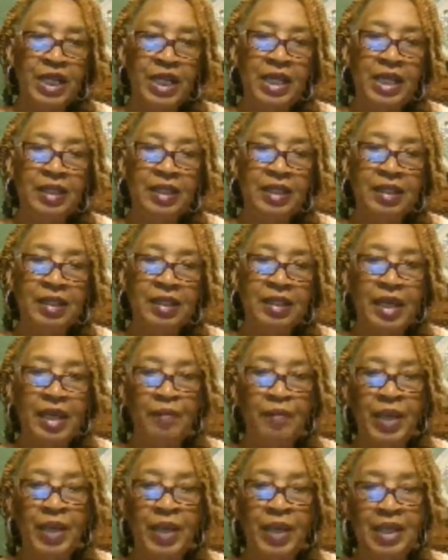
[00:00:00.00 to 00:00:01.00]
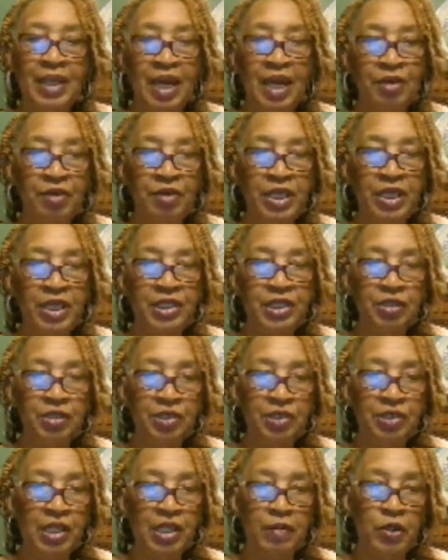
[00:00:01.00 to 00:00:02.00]
that make Donna Reed show something
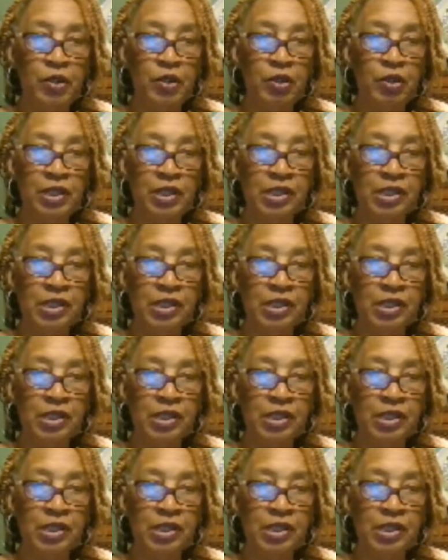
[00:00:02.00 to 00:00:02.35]
you could sleep